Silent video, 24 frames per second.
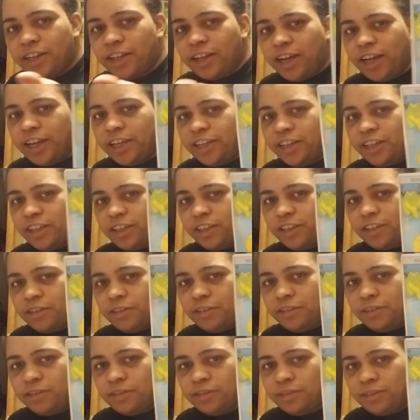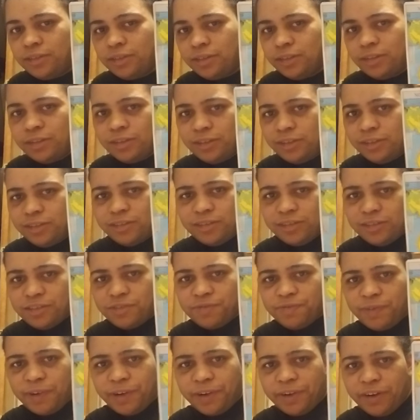hiding this
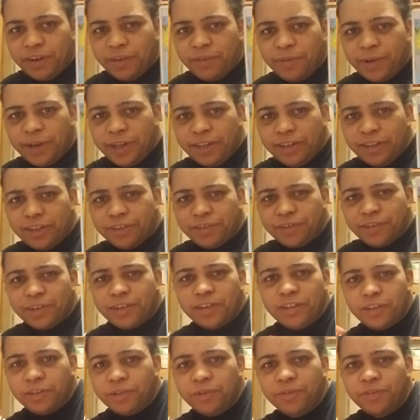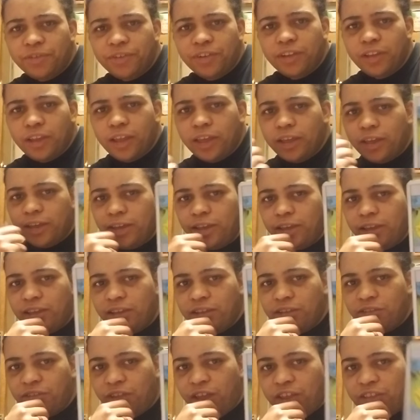very well under an illusion. Like
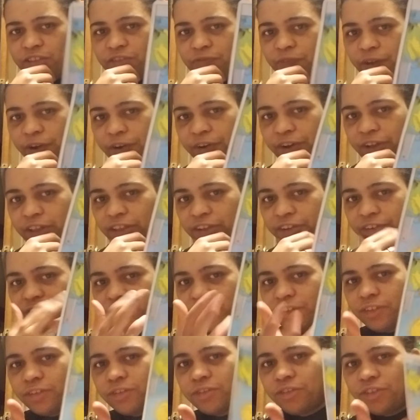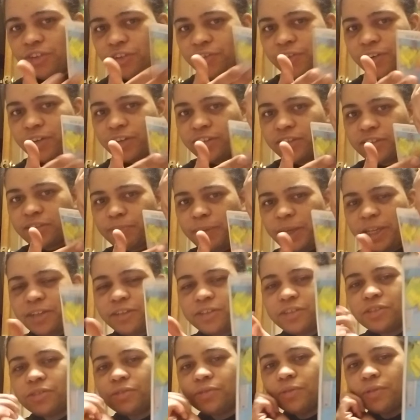it's very clear to this dude on this
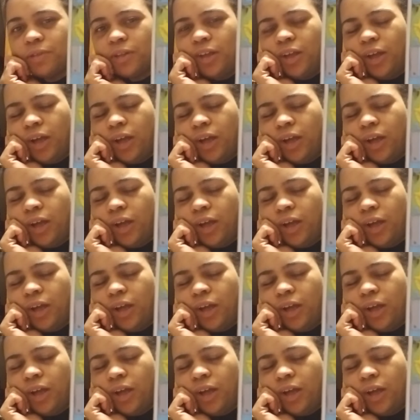pedestal